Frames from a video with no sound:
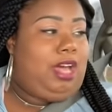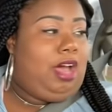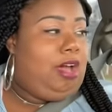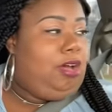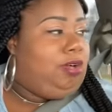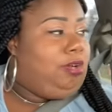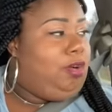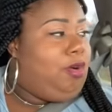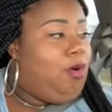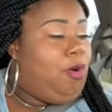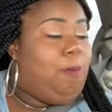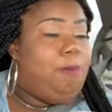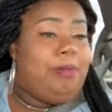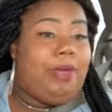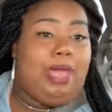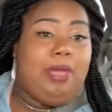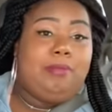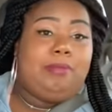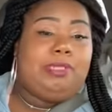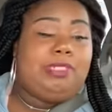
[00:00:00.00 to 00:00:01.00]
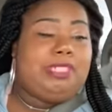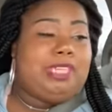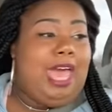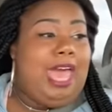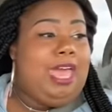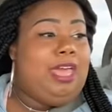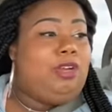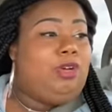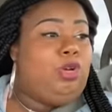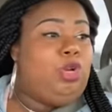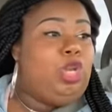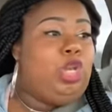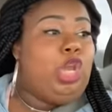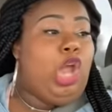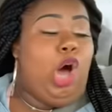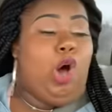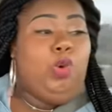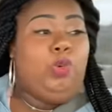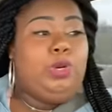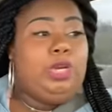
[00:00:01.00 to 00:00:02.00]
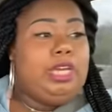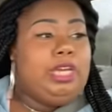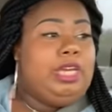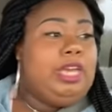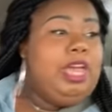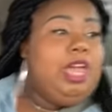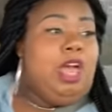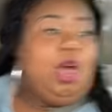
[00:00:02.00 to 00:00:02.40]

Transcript: doggone baked potato loaded